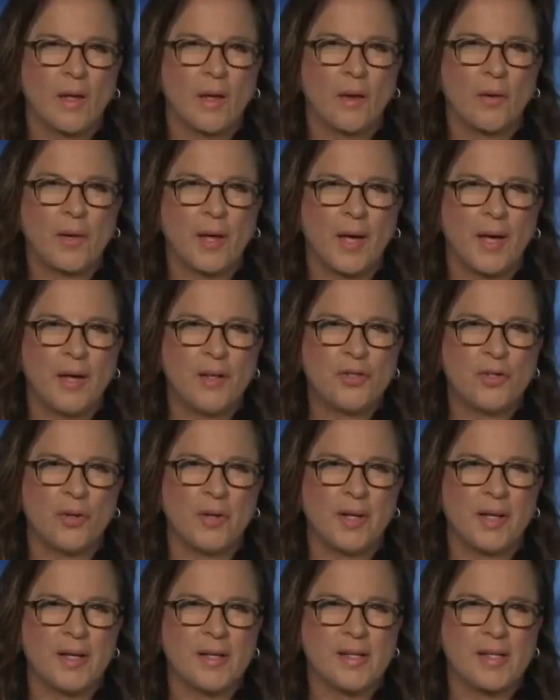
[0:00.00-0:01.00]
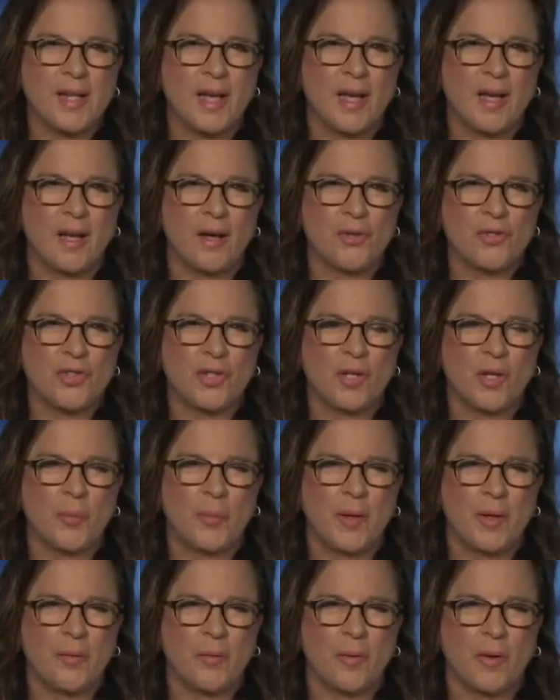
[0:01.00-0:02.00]
Okay, joining us now,
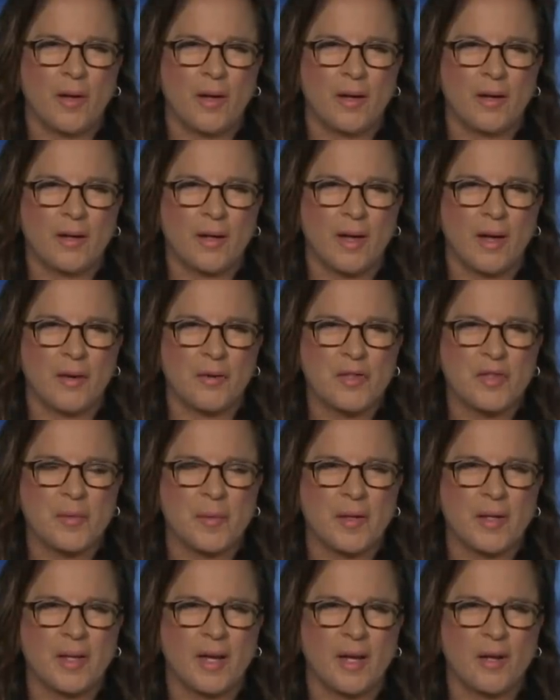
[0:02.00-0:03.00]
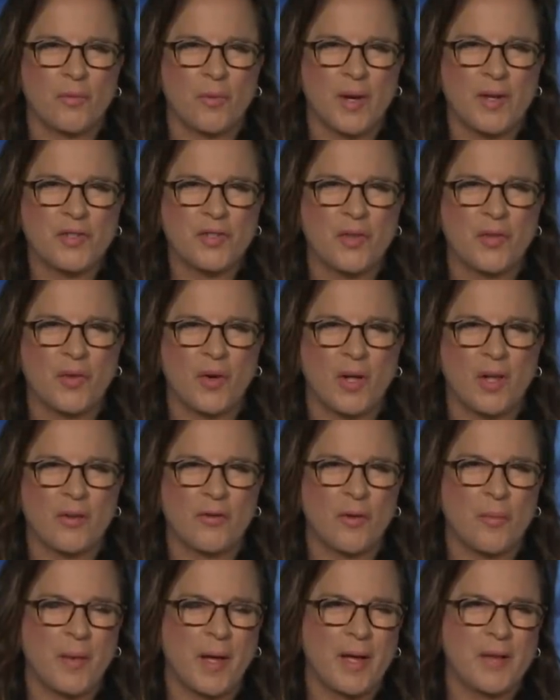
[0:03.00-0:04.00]
GOP Congressman Guy Reschenthaler
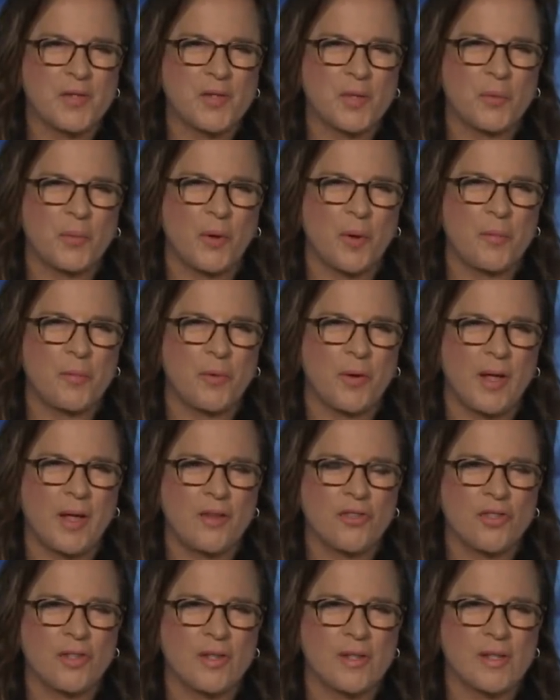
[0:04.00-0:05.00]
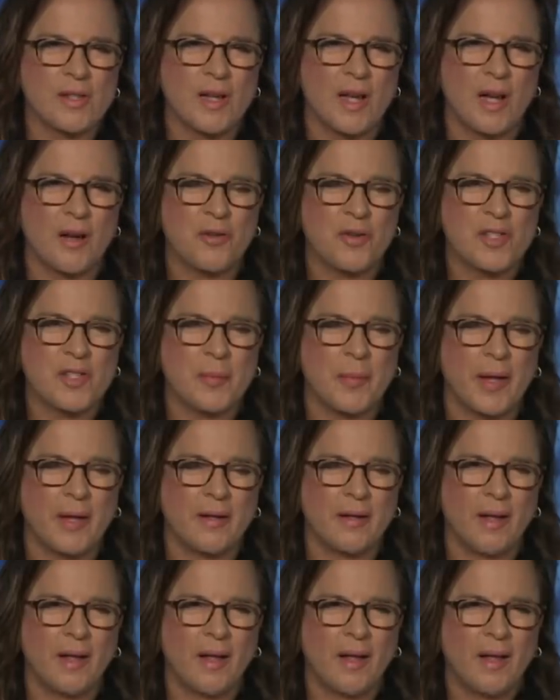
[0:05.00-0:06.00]
from House Appropriations. Congressman,
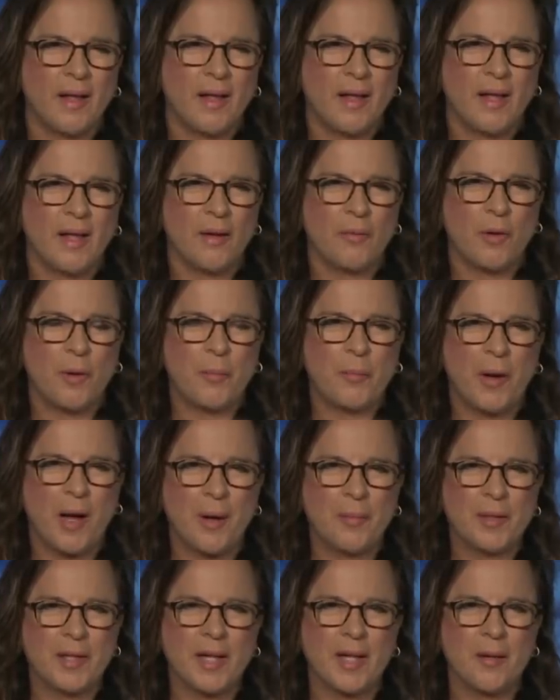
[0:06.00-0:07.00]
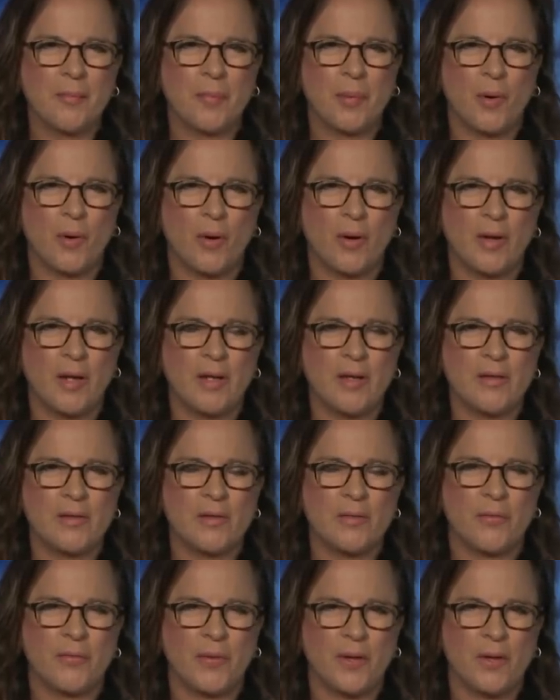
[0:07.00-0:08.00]
Republican Party
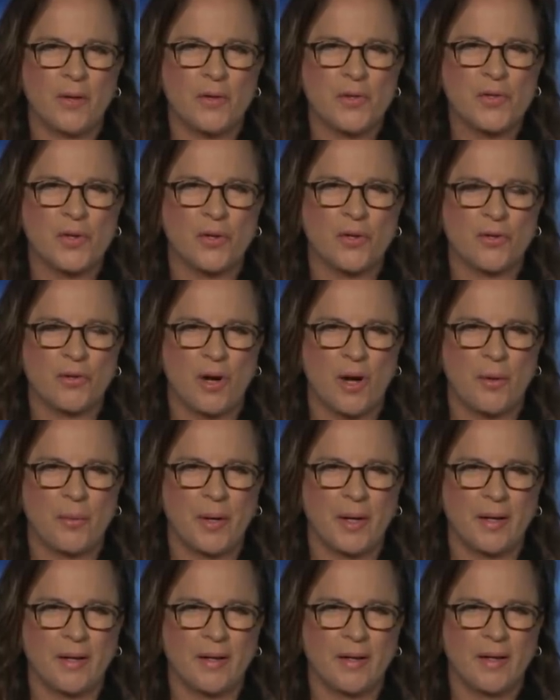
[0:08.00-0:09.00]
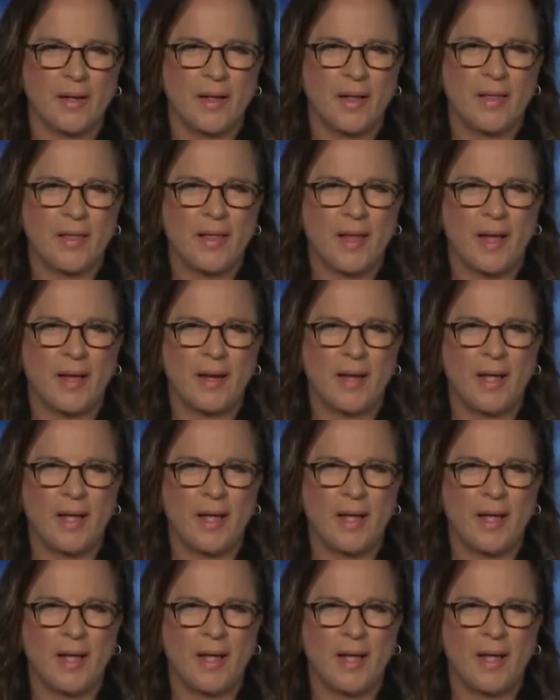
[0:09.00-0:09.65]
fears are growing that